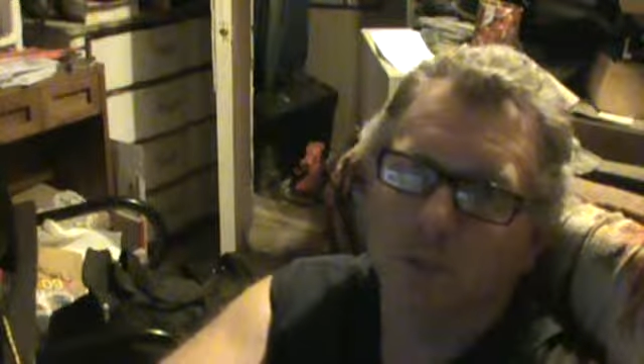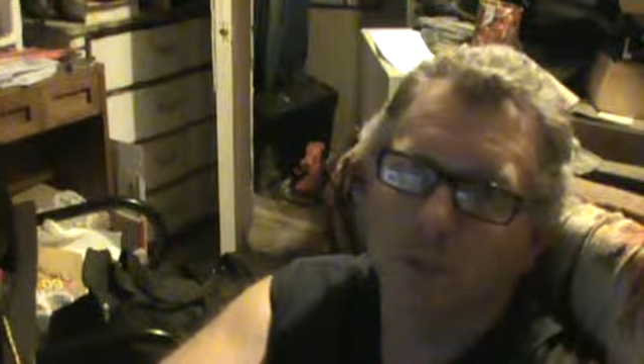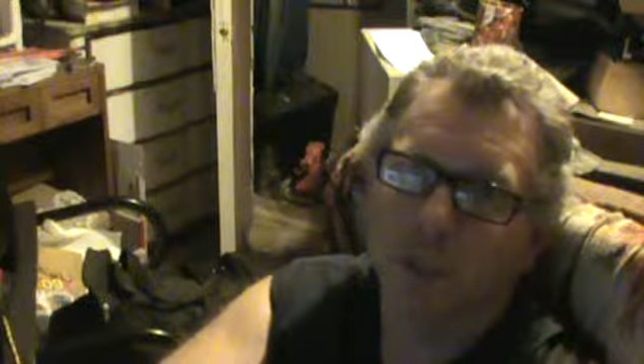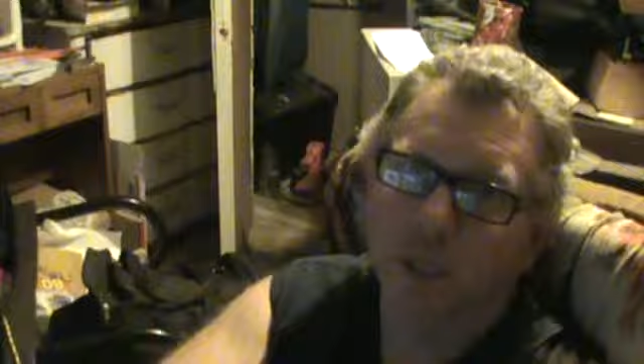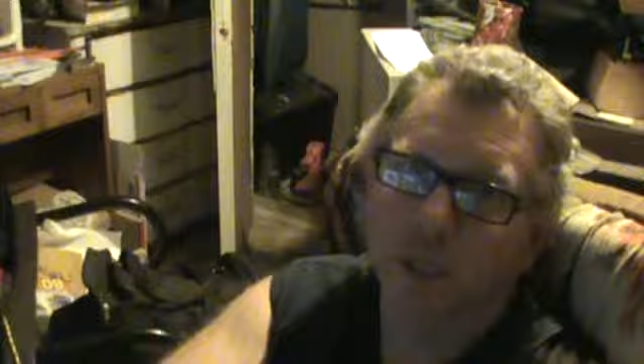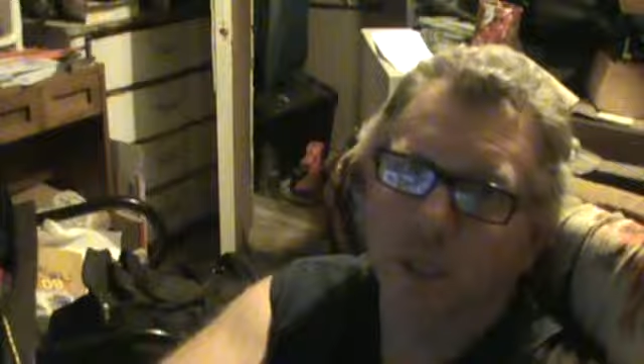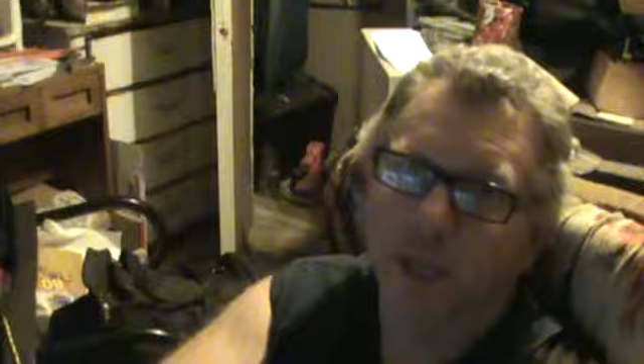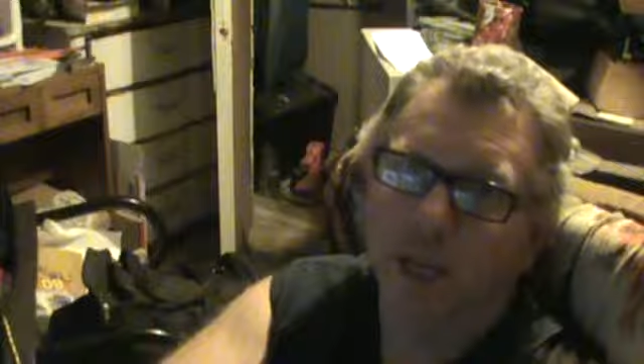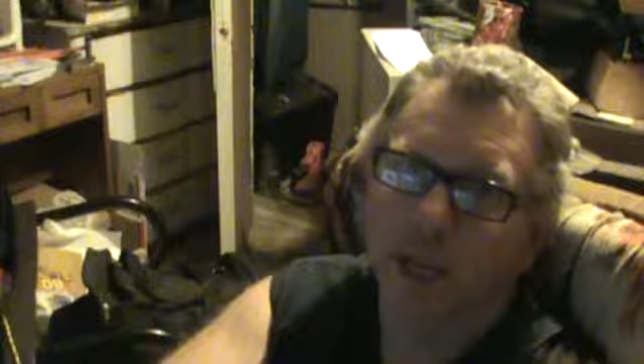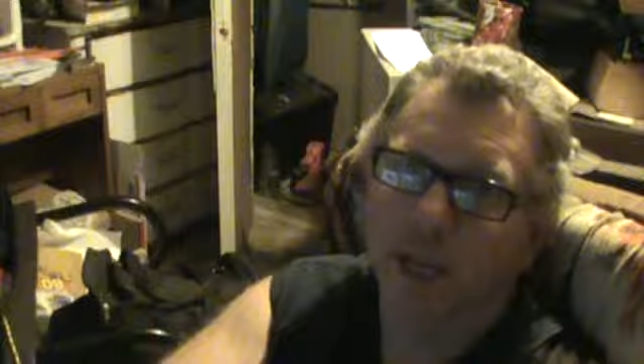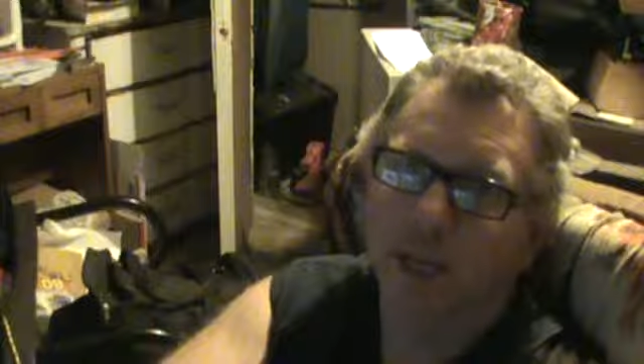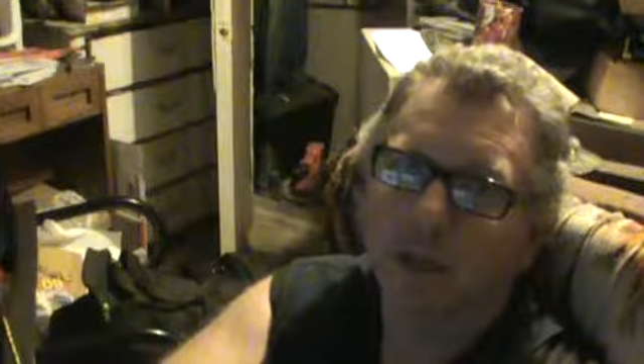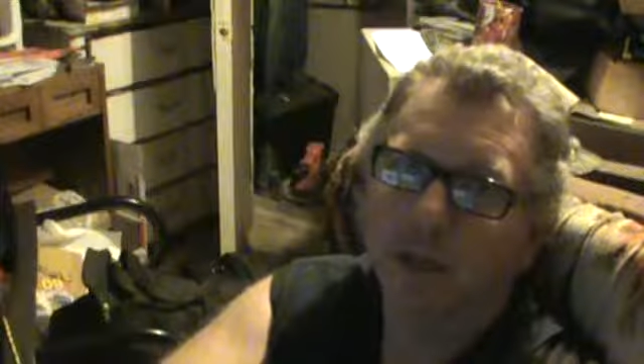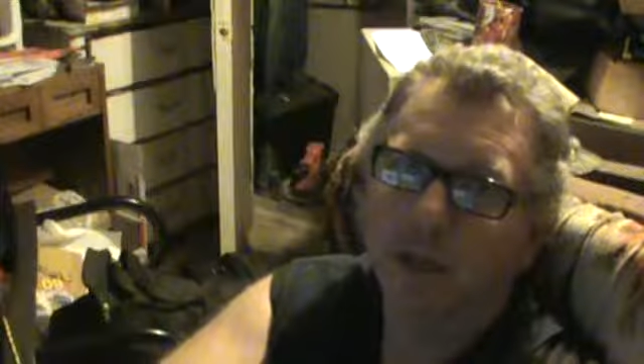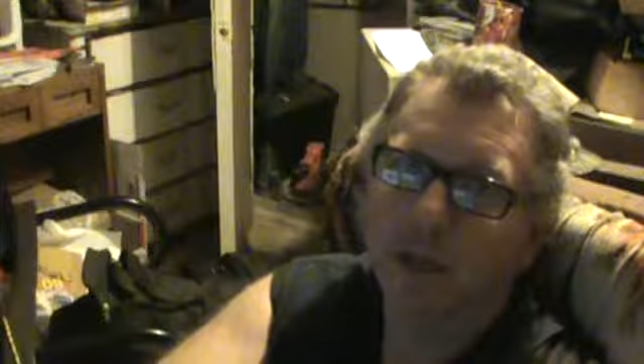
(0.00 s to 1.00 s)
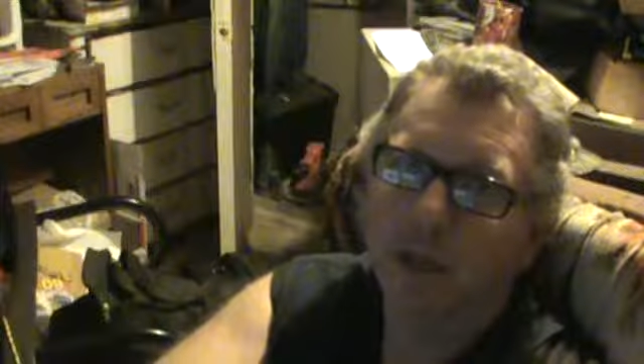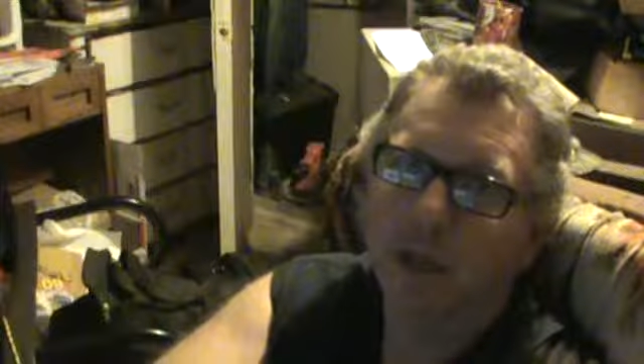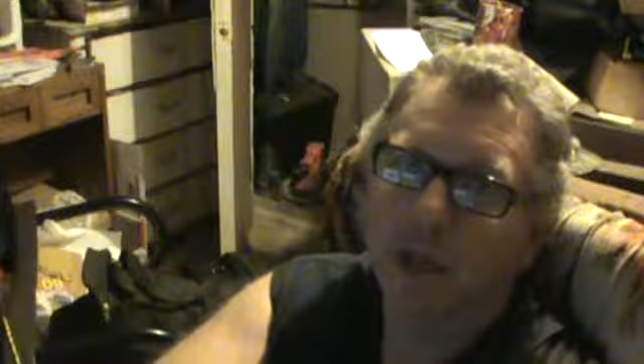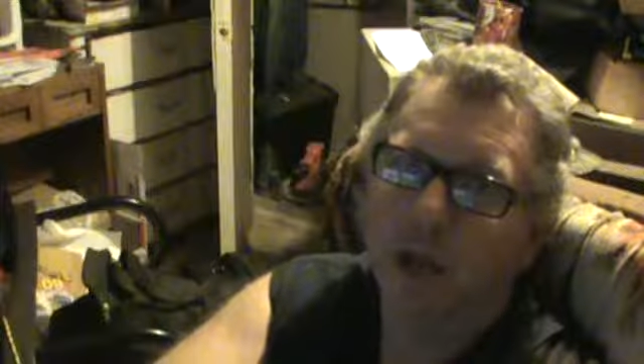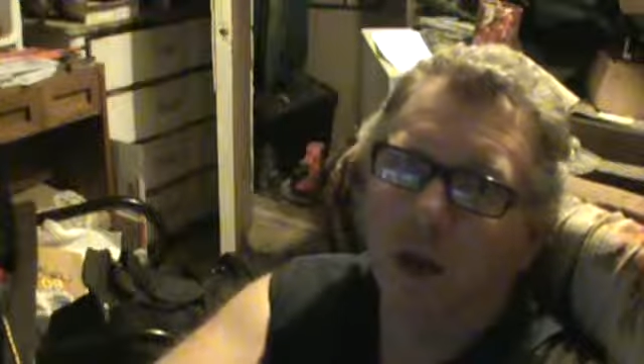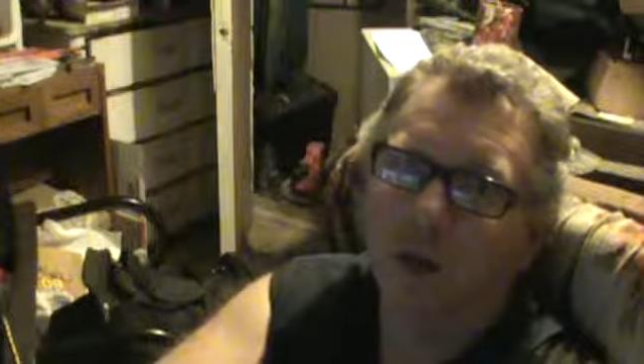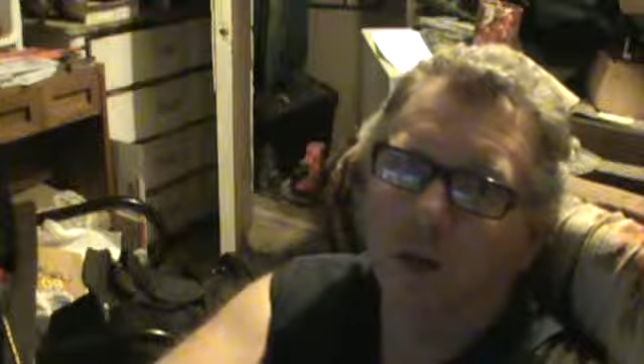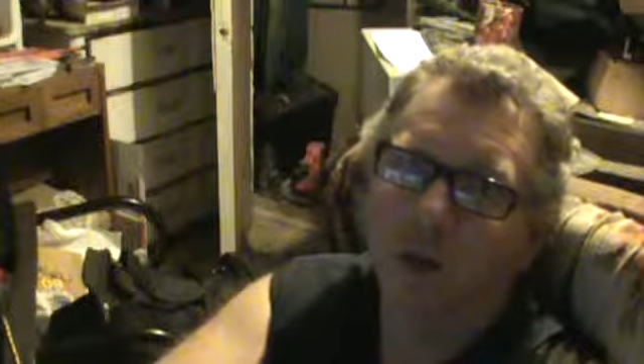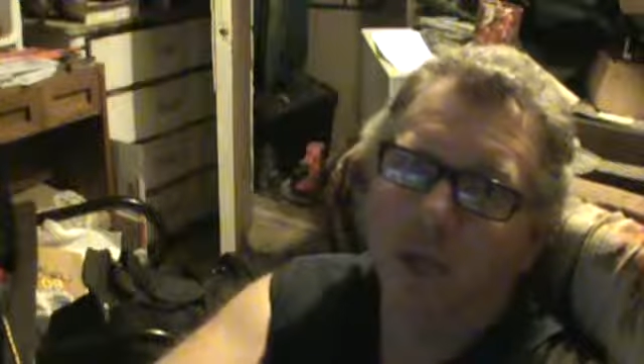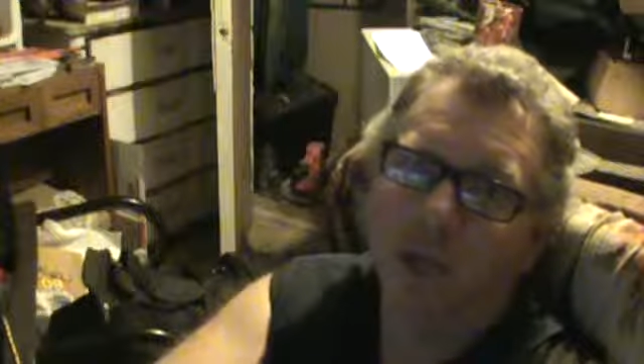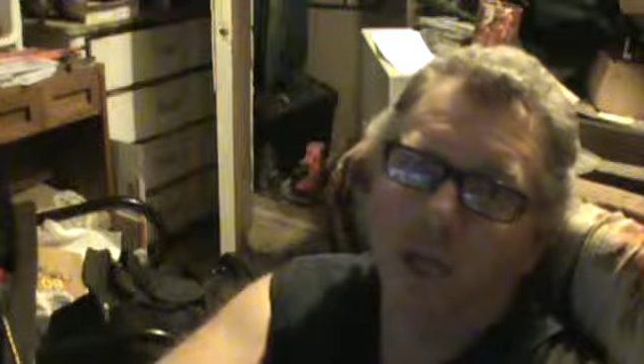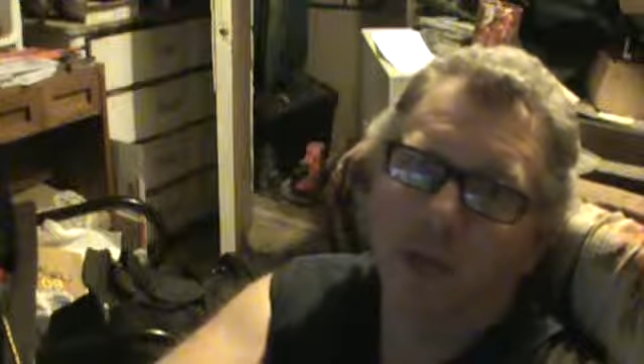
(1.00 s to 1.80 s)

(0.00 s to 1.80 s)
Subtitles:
drilling that. I only